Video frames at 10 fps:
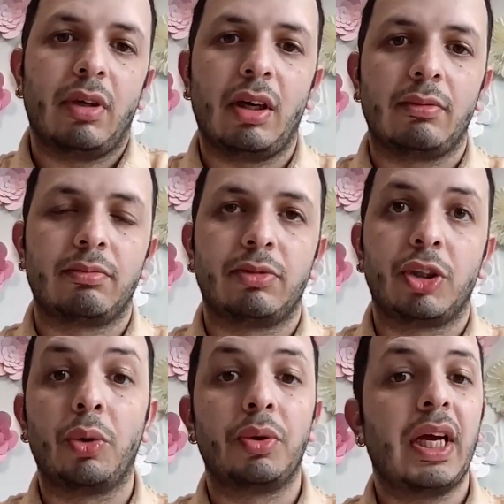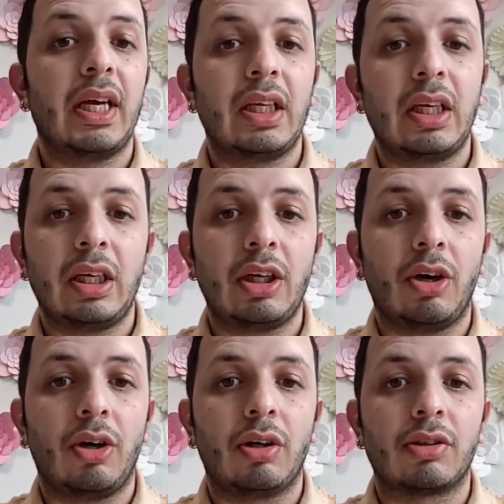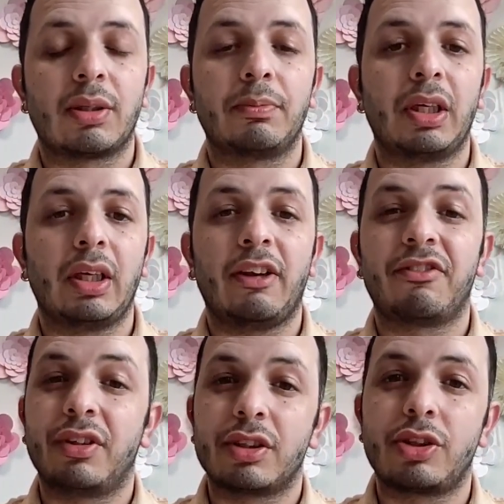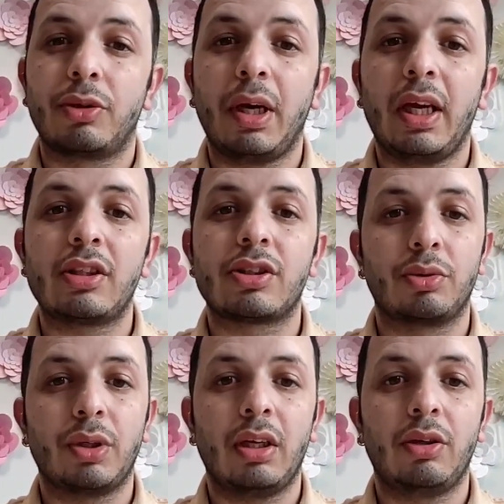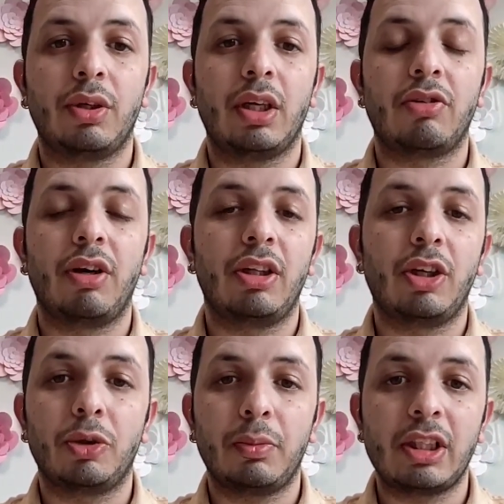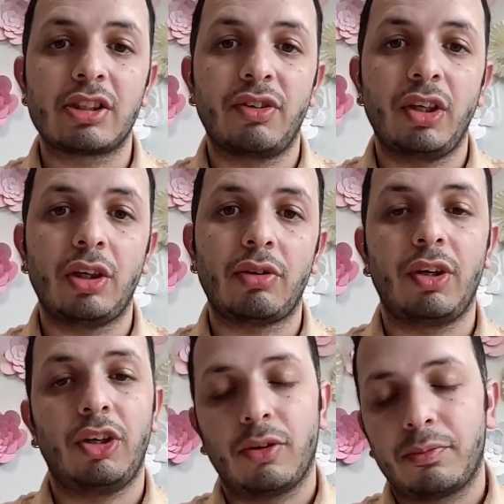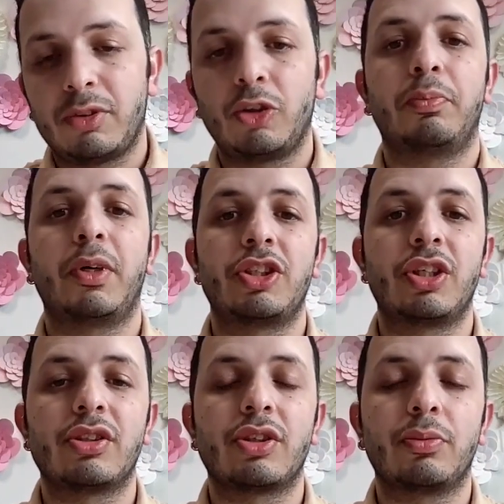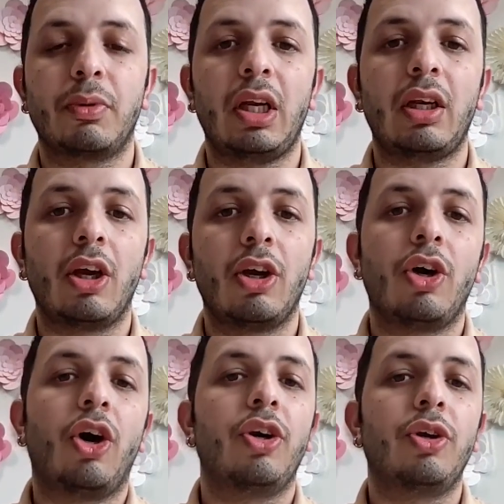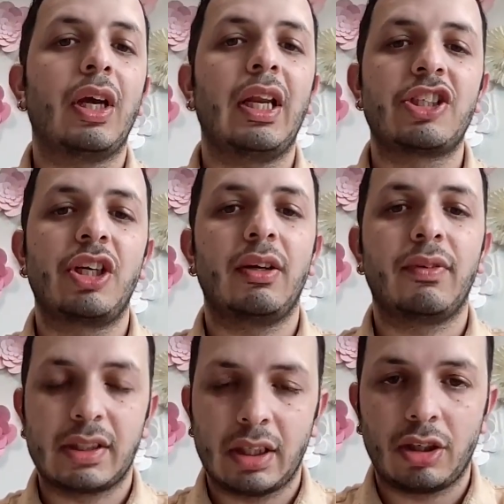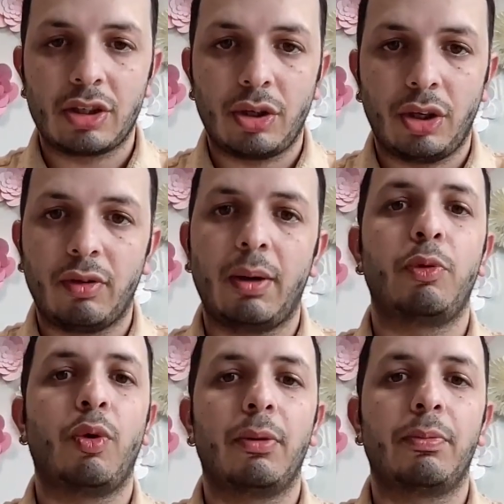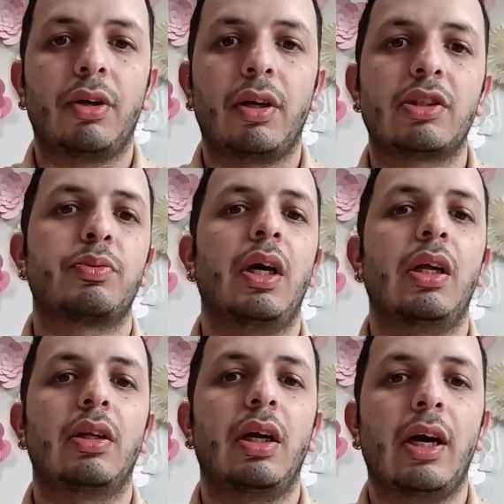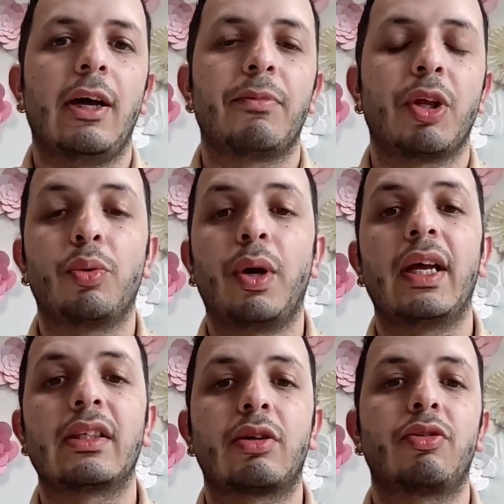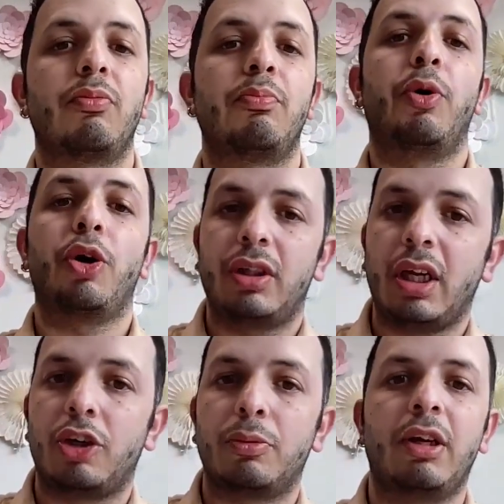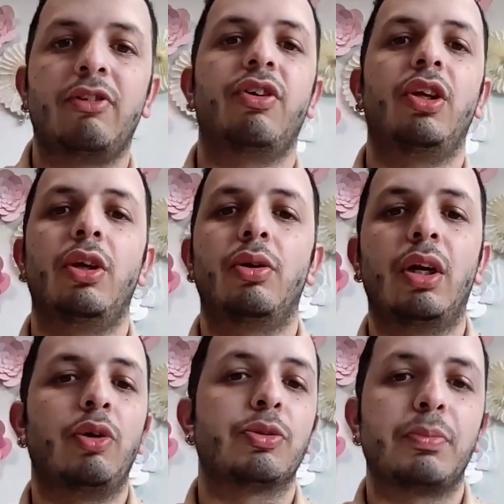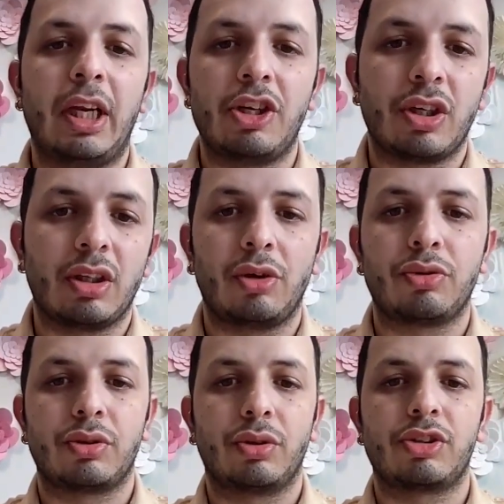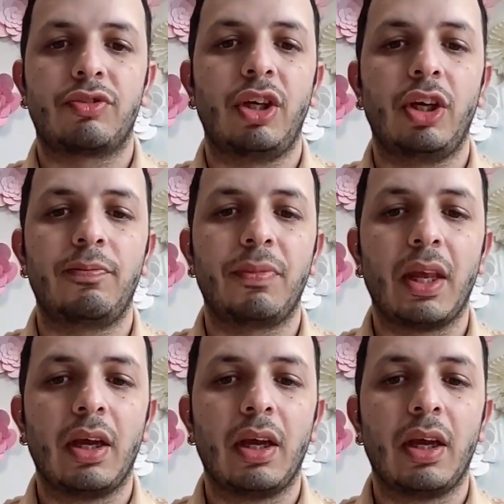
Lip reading: GoDaddy or something like First Domains who can create the domains for you when you purchase a domain, or you can actually even send it to your web developer as well, who has bought that domain for you and who is managing those for you.